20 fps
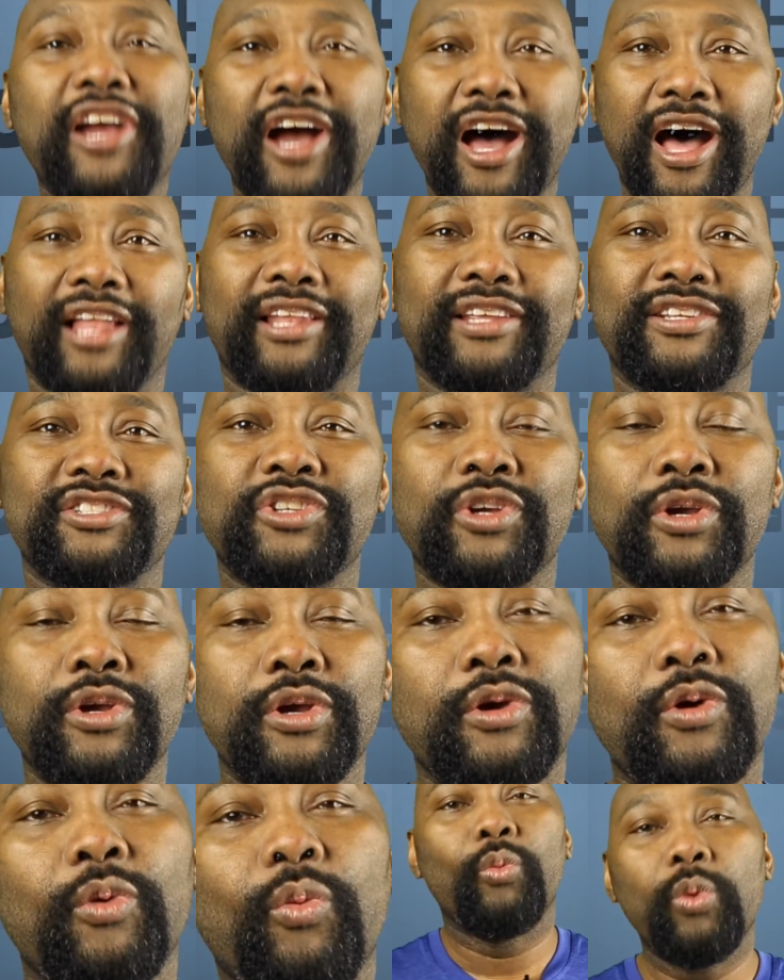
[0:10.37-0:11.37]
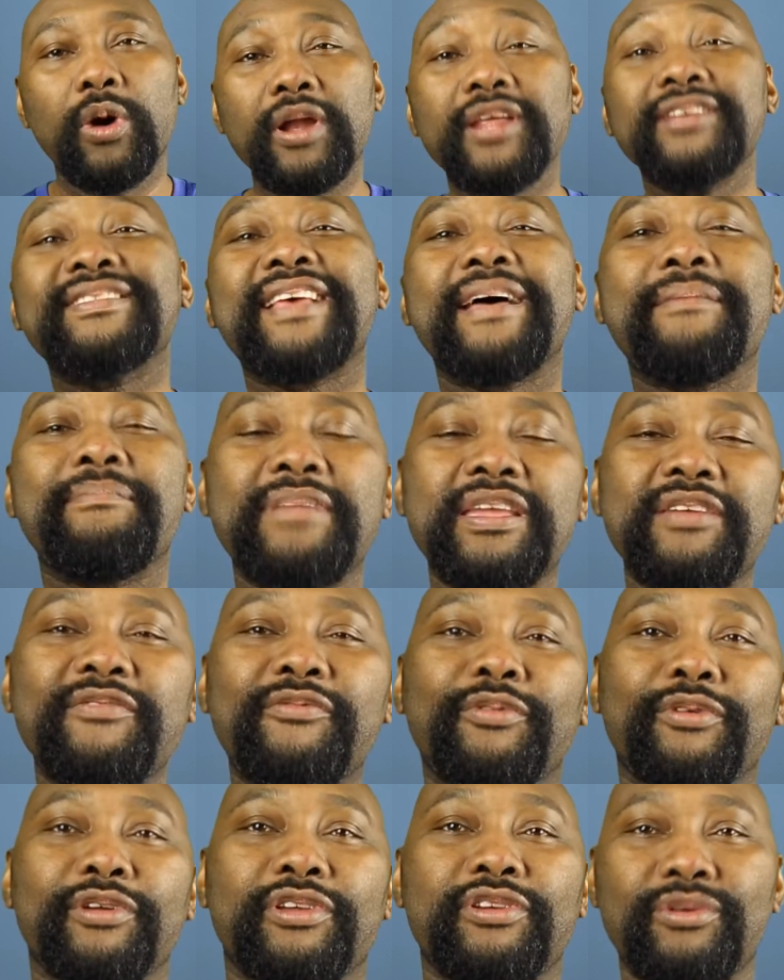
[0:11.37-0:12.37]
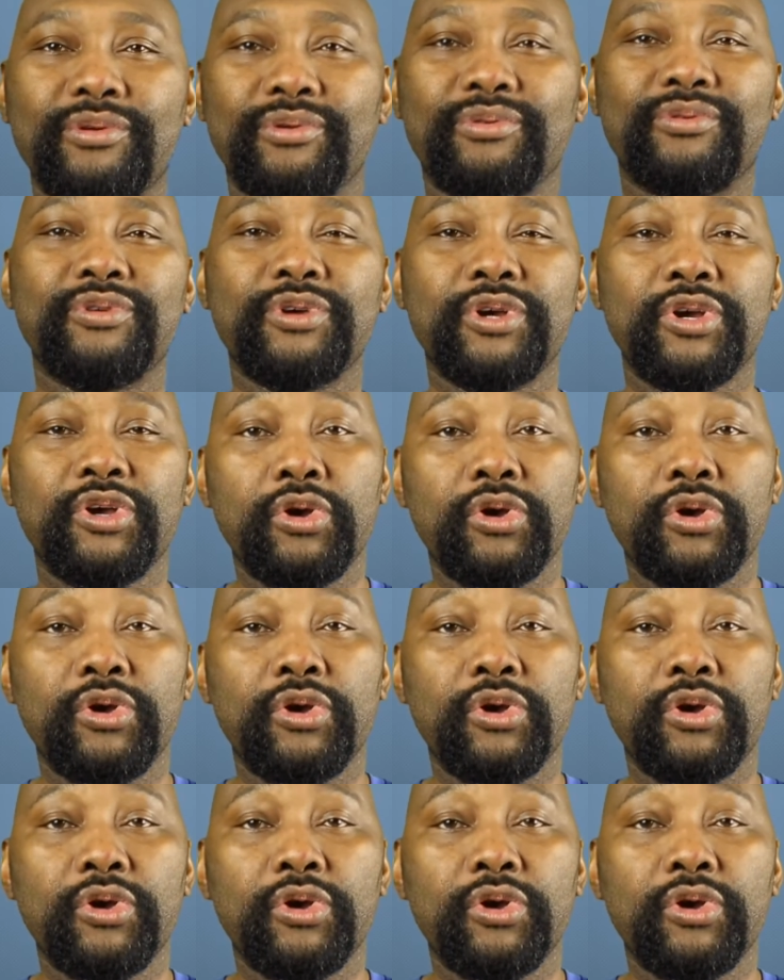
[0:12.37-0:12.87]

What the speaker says: college. What does that mean for you?